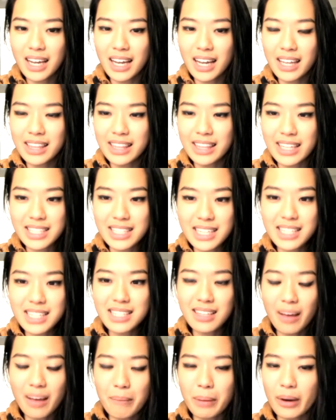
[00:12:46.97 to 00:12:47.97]
This
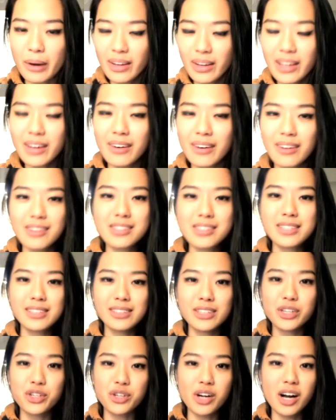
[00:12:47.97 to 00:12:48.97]
is apparently
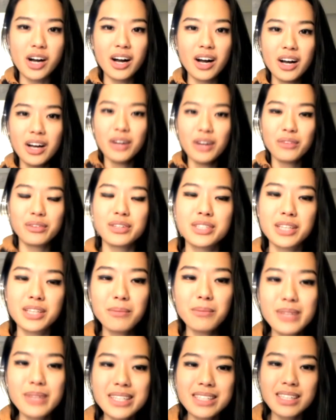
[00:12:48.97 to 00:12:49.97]
also a draw. For
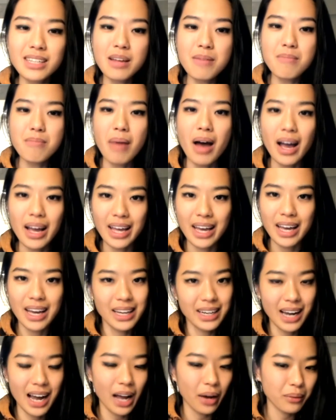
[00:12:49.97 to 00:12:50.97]
some reason in my
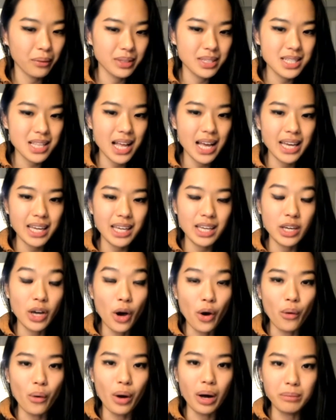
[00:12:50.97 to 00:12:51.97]
head, I was like,
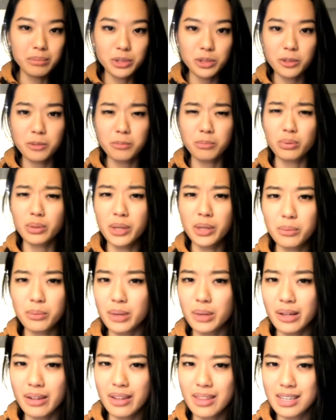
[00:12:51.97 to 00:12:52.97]
yo, I'm doing pretty
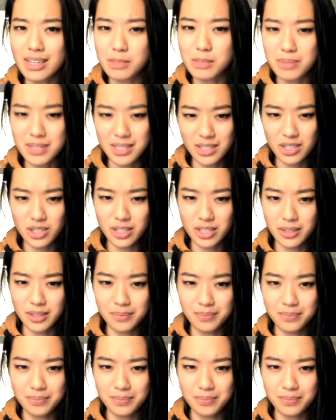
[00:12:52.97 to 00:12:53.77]
well in this position.